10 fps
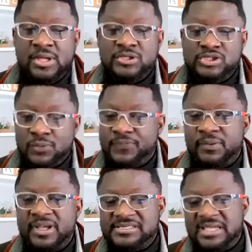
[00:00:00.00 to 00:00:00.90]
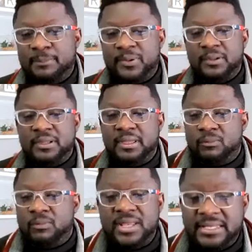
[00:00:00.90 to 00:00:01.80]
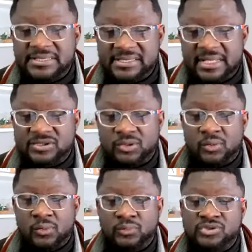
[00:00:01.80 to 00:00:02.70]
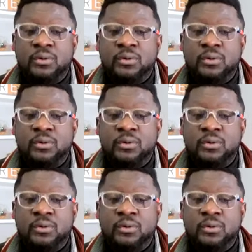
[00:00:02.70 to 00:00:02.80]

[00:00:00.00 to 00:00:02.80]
So for example, when I set goals,